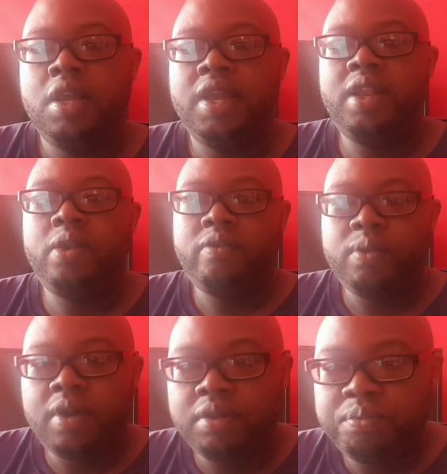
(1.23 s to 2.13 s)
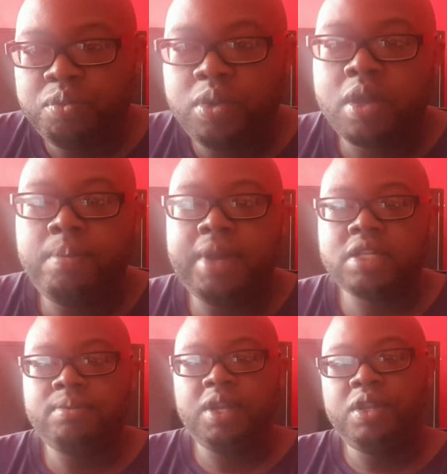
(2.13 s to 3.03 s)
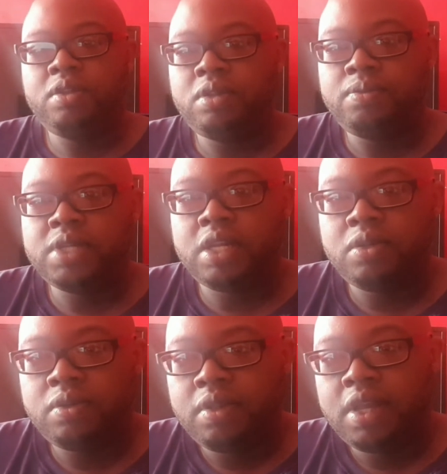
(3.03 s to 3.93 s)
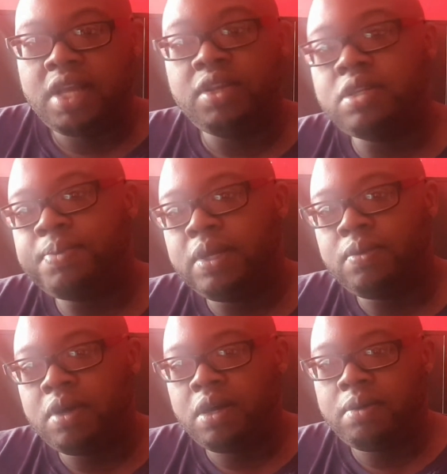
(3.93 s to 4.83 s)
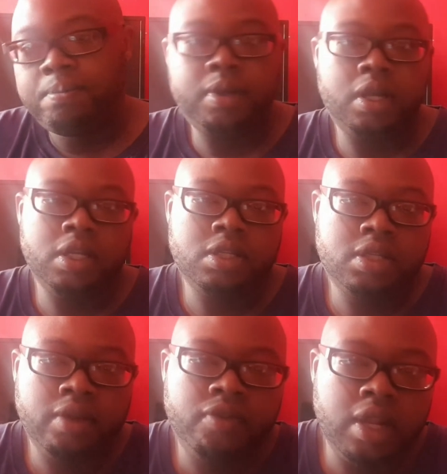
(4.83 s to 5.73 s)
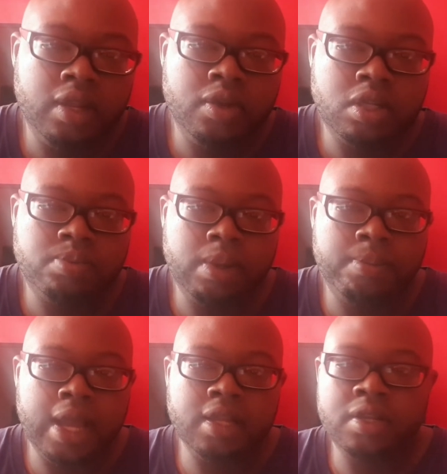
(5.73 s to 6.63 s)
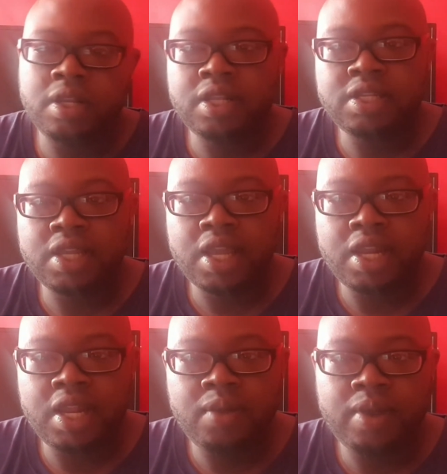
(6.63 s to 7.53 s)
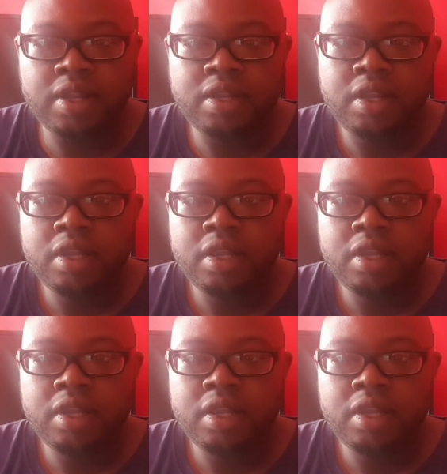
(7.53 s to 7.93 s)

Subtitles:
Hello everyone, welcome back to my YouTube channel. I know it's been a while, but it's definitely good to be back doing this again anyways.